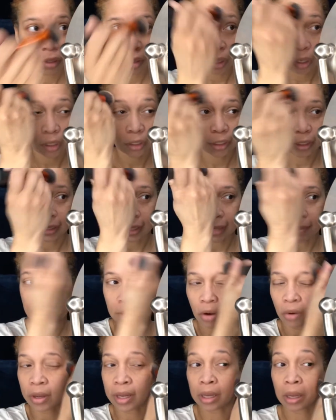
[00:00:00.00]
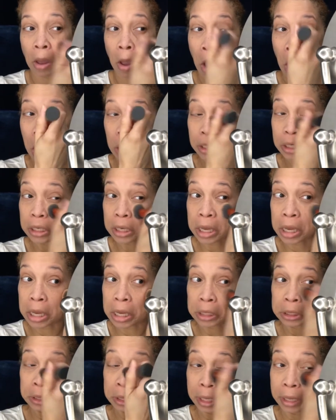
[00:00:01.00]
Just keep going.
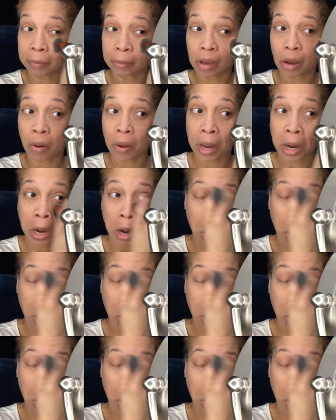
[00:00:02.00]
Just keep going.